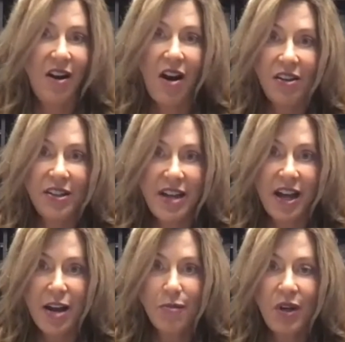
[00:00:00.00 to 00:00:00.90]
all the
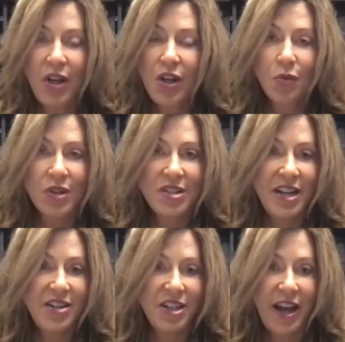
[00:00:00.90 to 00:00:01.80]
time. We're
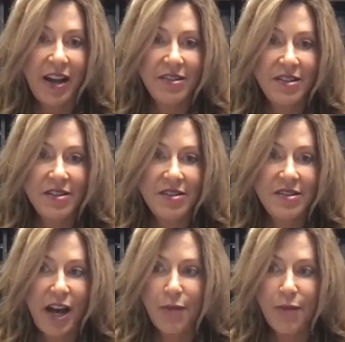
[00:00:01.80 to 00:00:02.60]
staging houses.